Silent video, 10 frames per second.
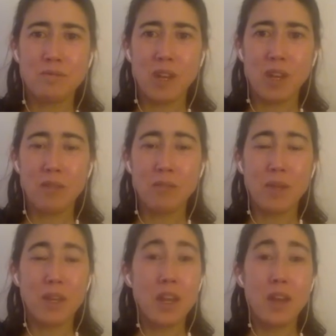
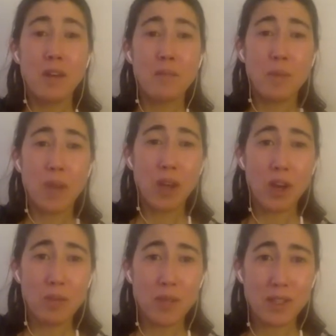But by
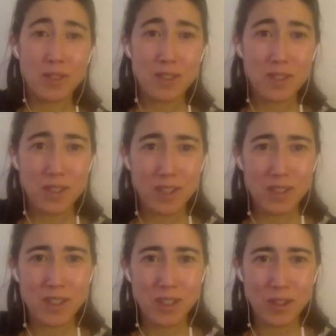all means,
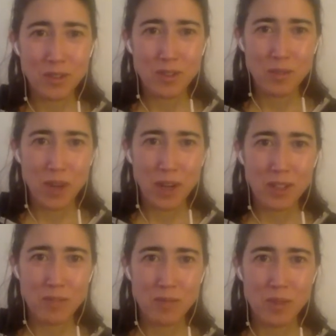continue to
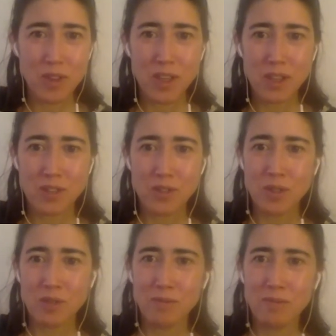practice breathing as you do.